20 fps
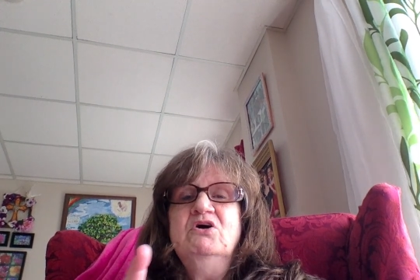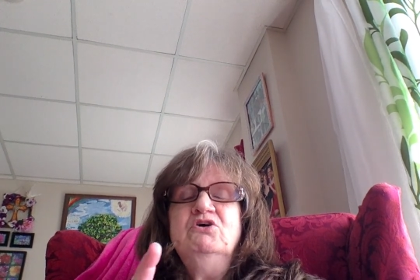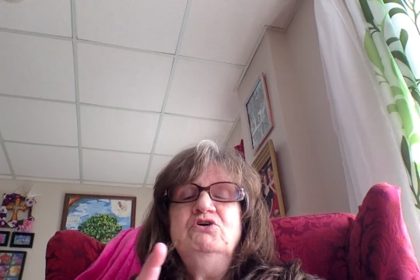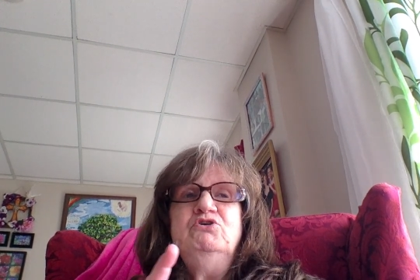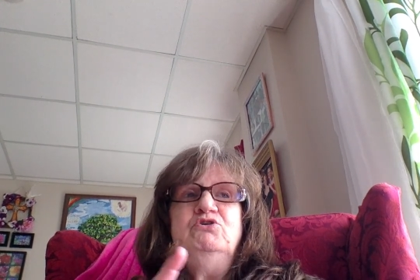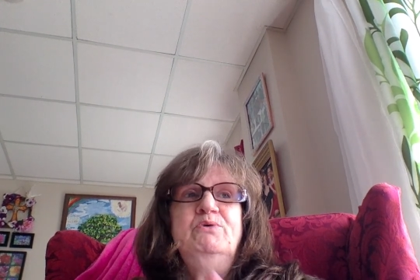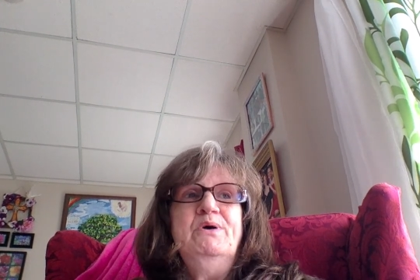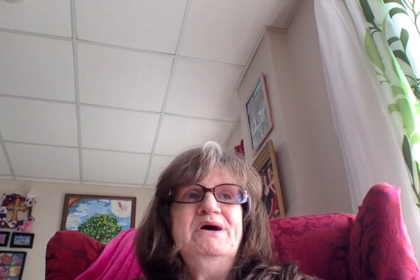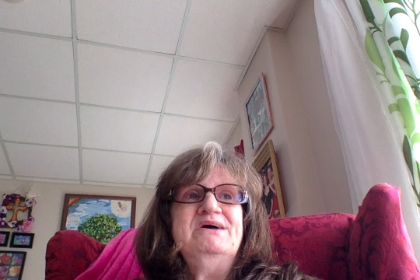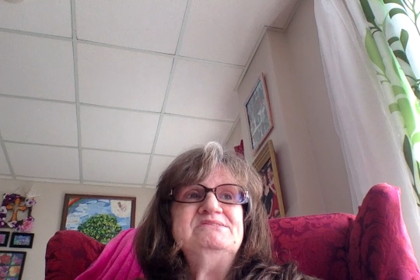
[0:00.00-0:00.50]

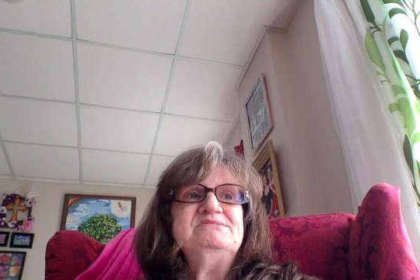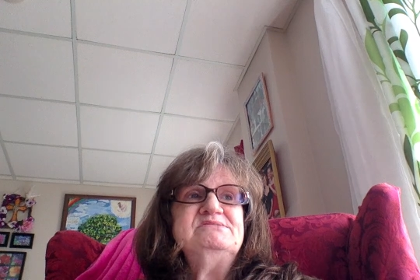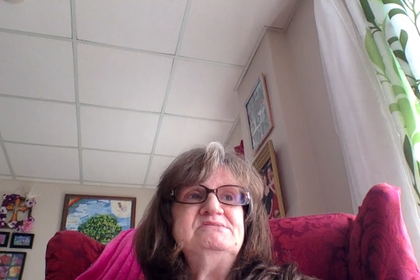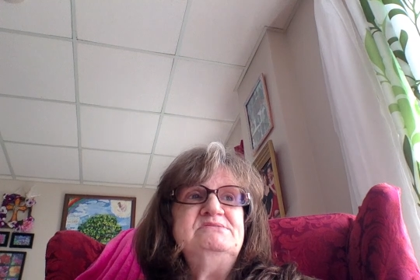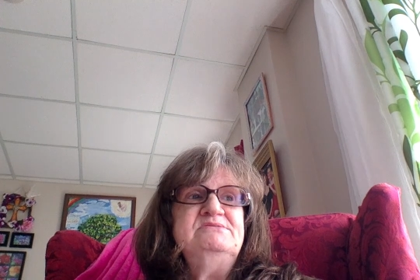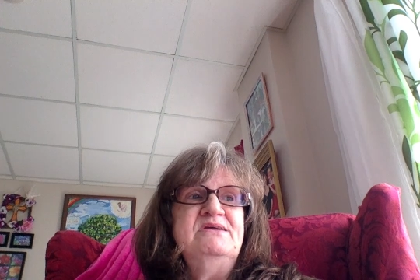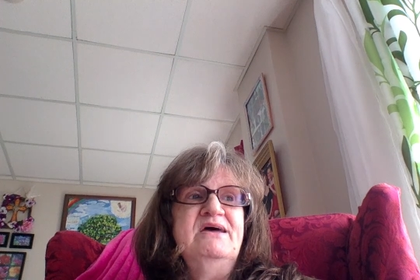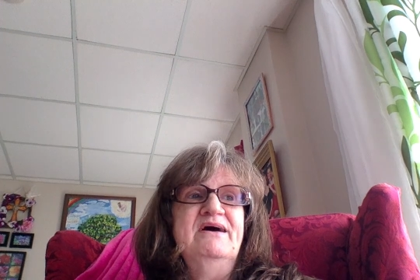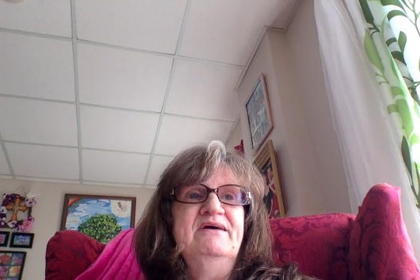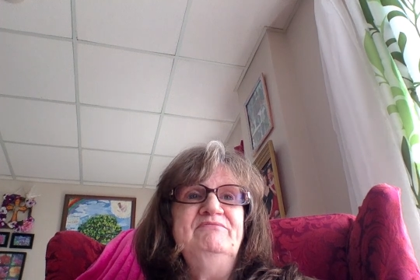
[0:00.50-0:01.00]
who has
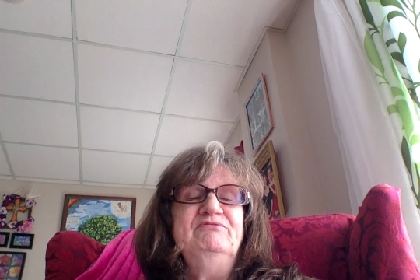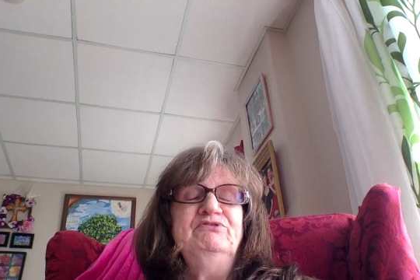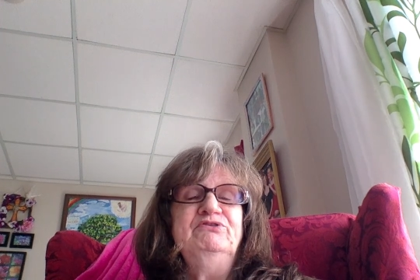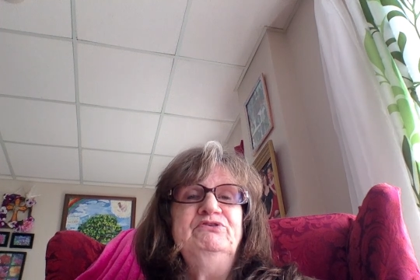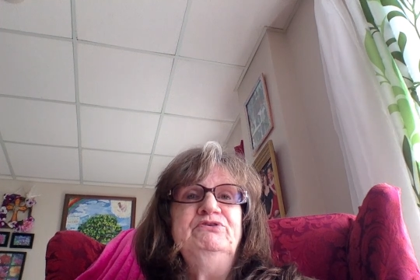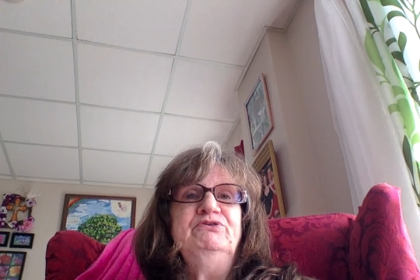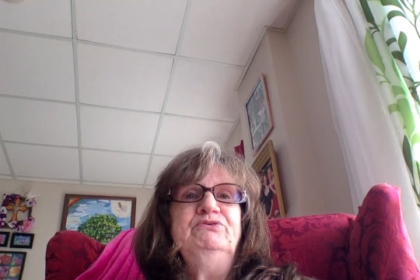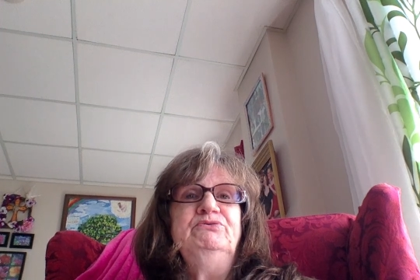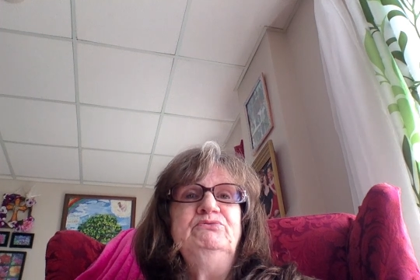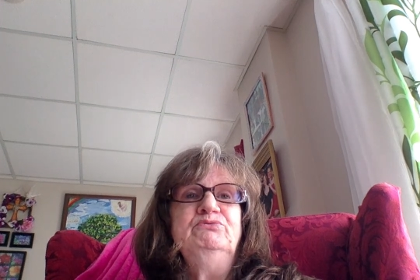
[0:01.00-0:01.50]

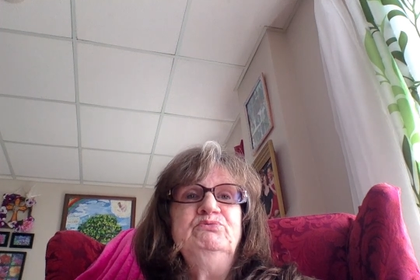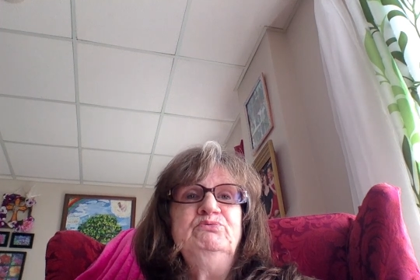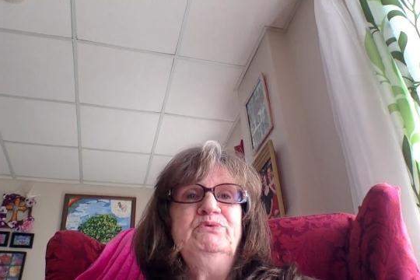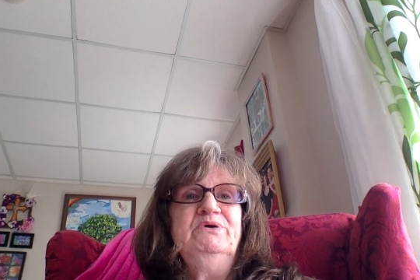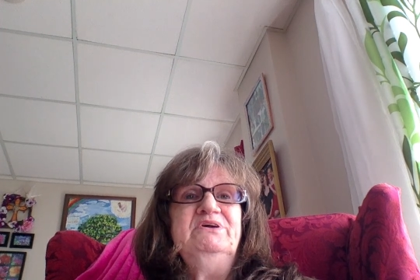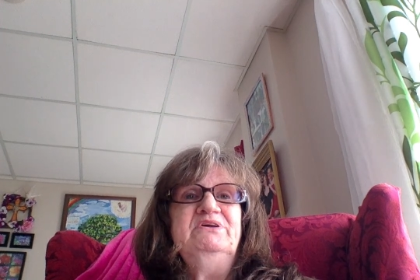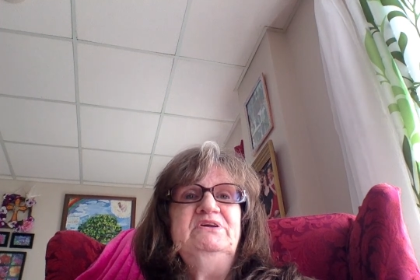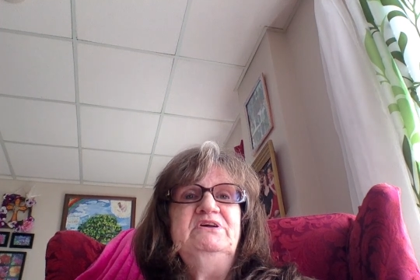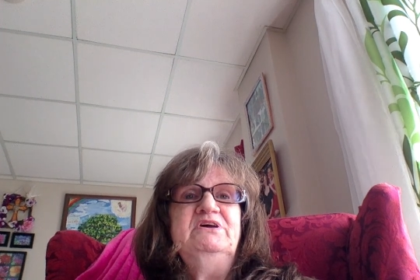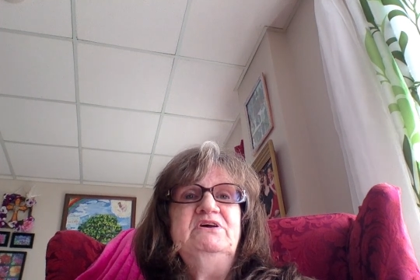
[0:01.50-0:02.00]
never
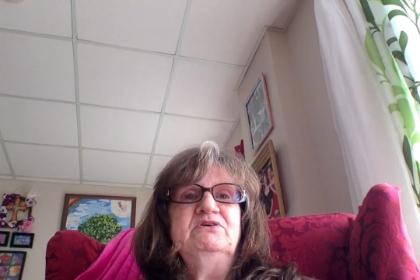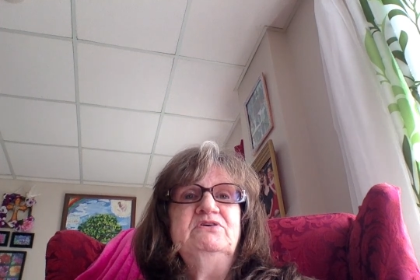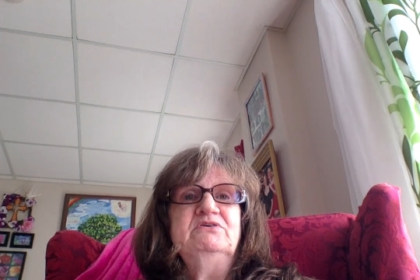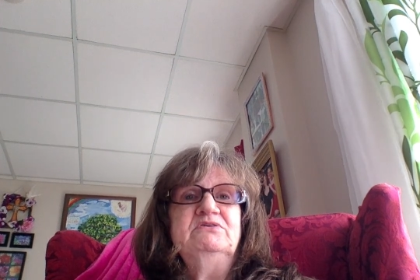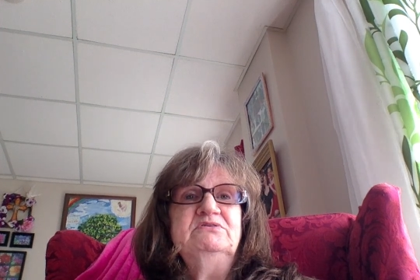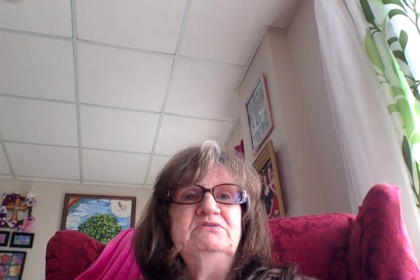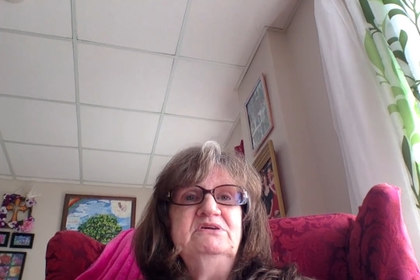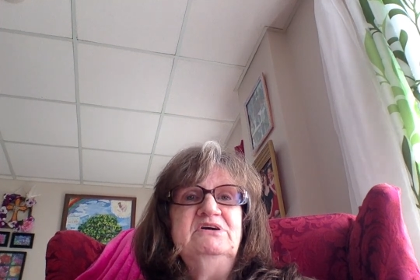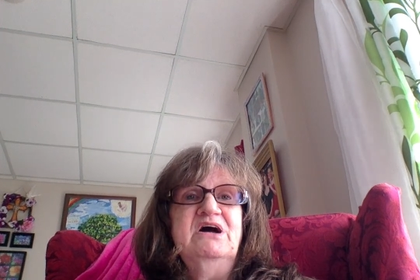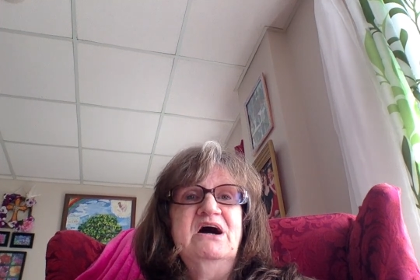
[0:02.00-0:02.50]
really
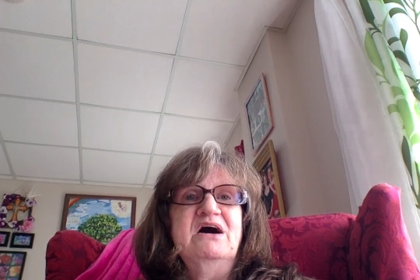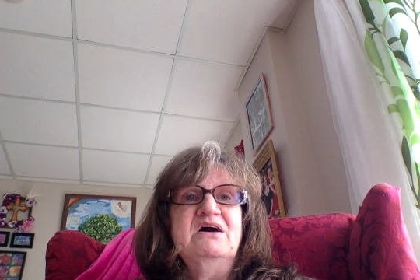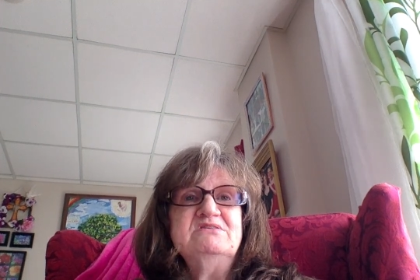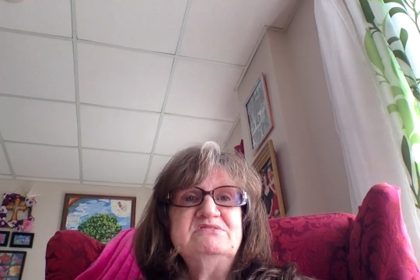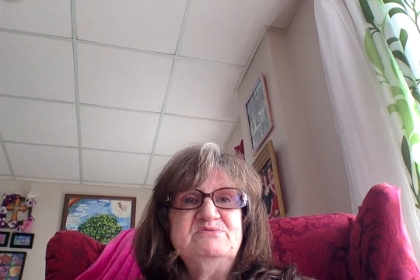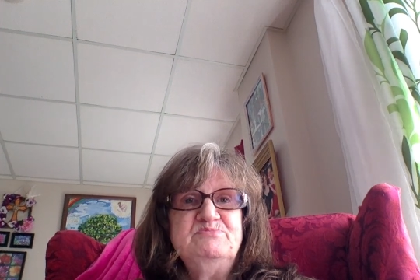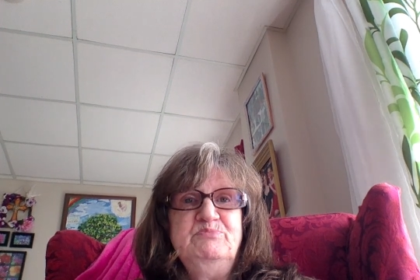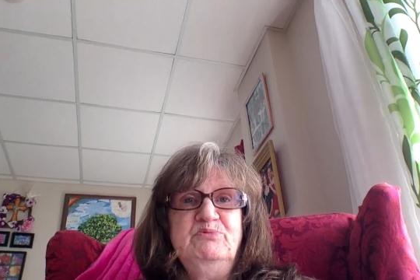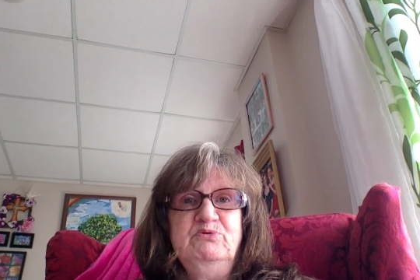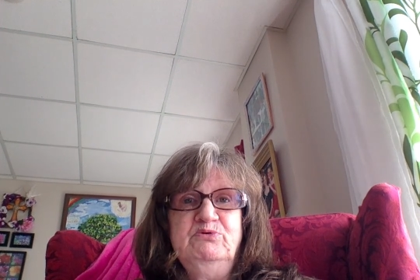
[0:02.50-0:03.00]
heard the
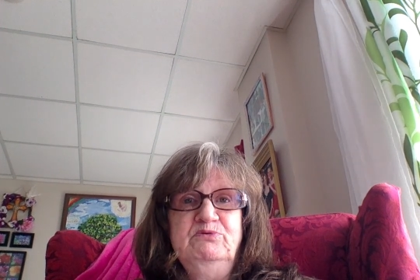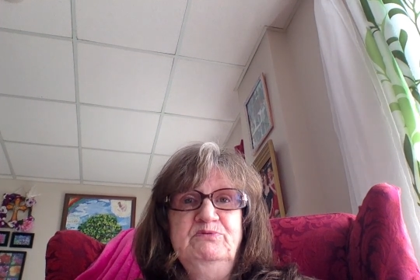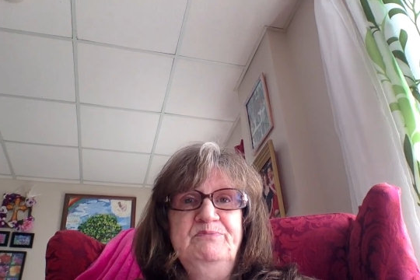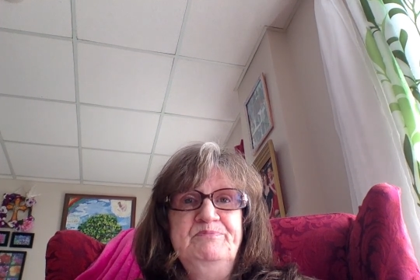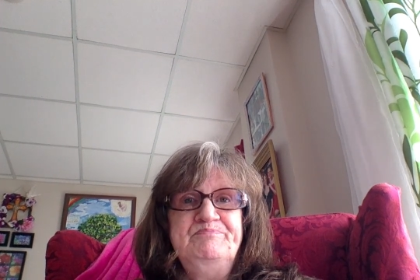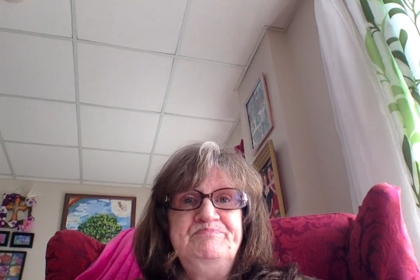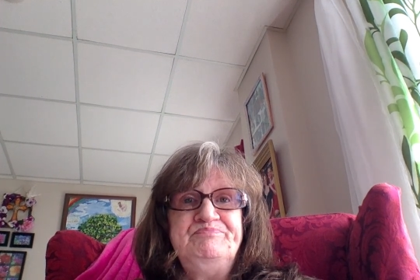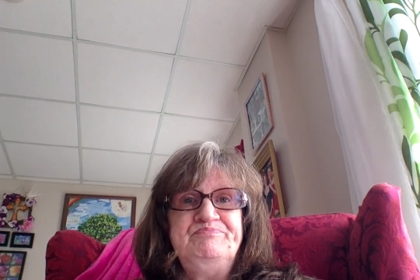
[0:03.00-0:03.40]
gospel.